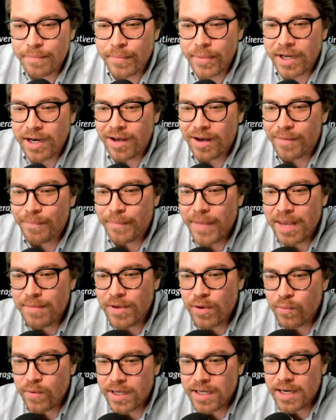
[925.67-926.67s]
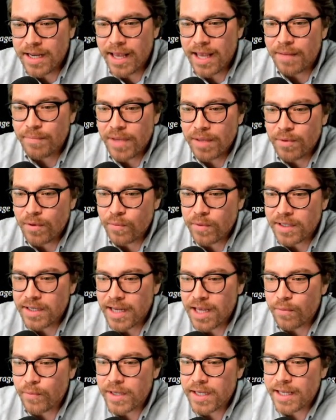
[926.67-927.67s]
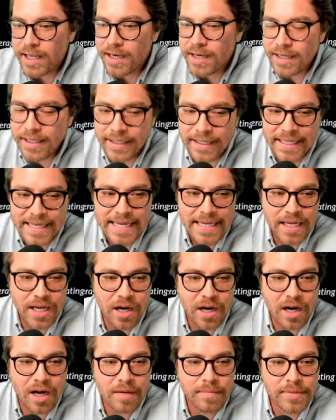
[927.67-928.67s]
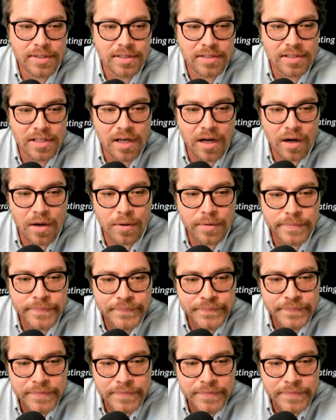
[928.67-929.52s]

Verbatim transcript: but um, maybe one day, maybe one day we can link up. So